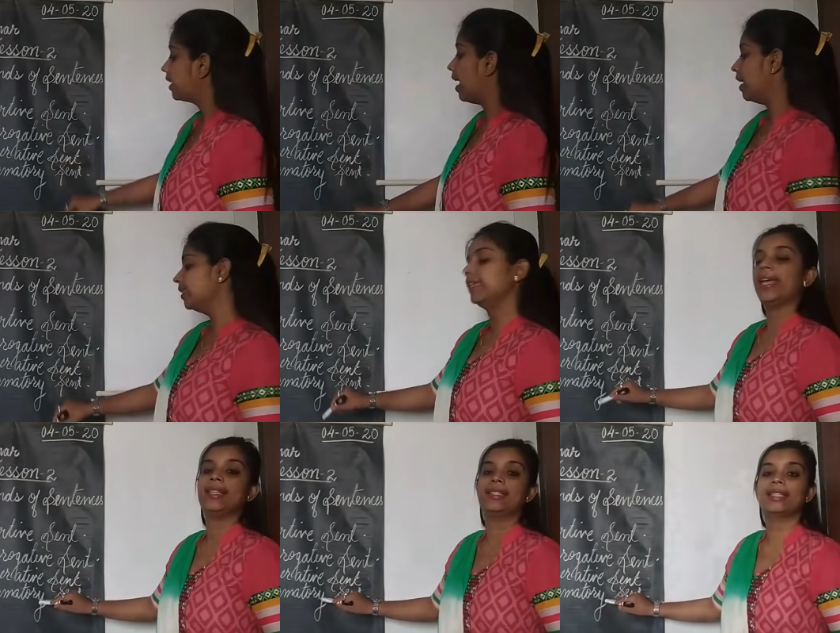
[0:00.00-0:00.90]
and
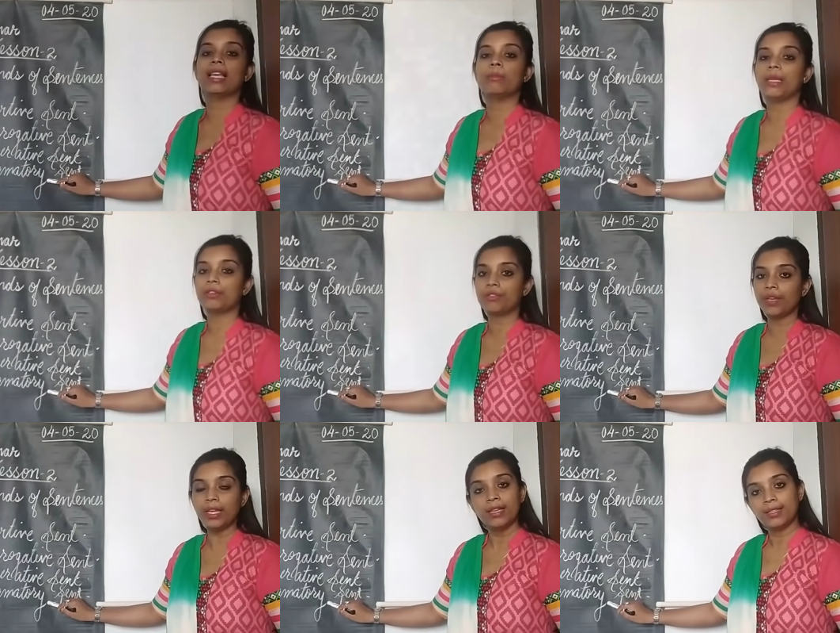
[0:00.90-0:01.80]

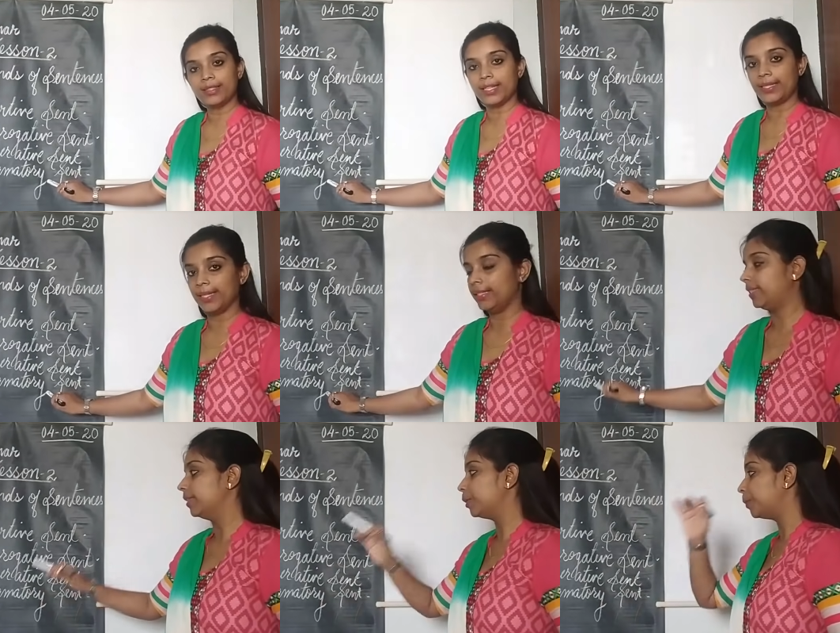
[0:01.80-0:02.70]
exclamatory
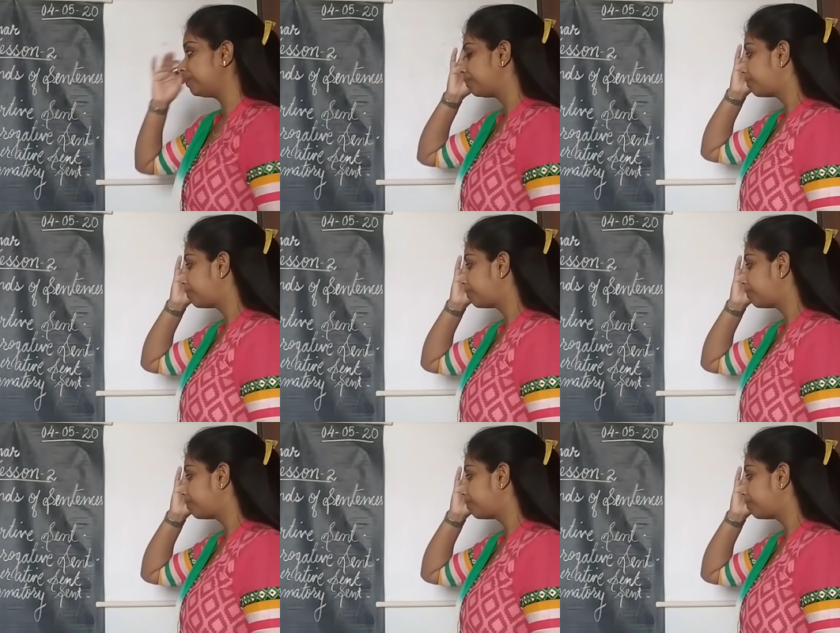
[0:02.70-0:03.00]
sentences.